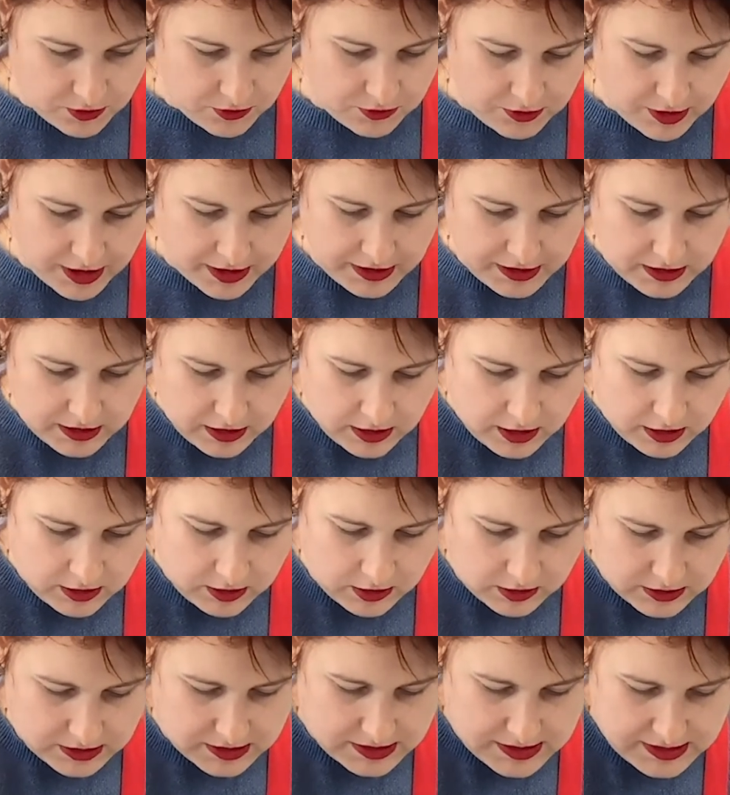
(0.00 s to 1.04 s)
run it
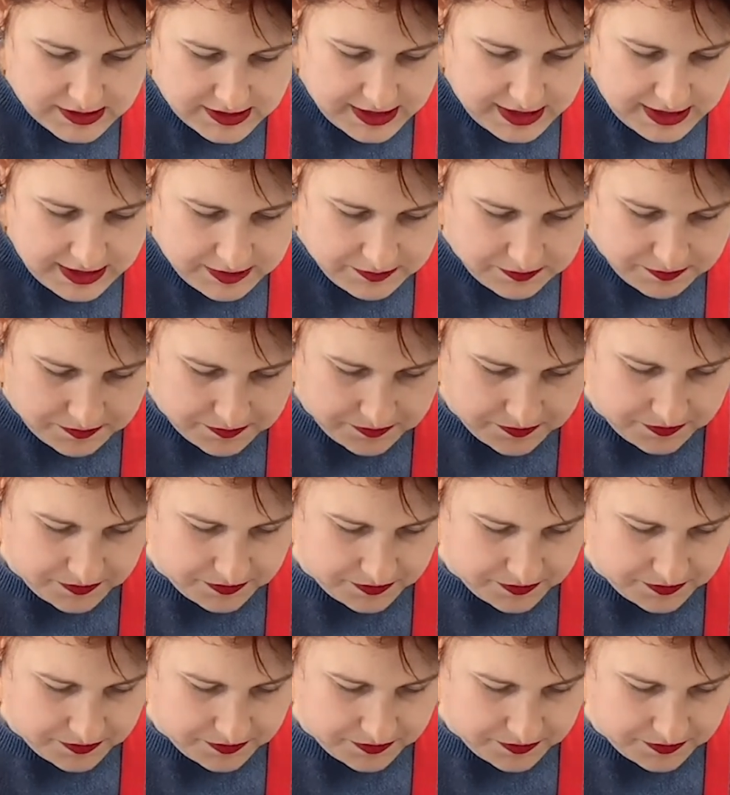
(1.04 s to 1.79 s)
along the seam,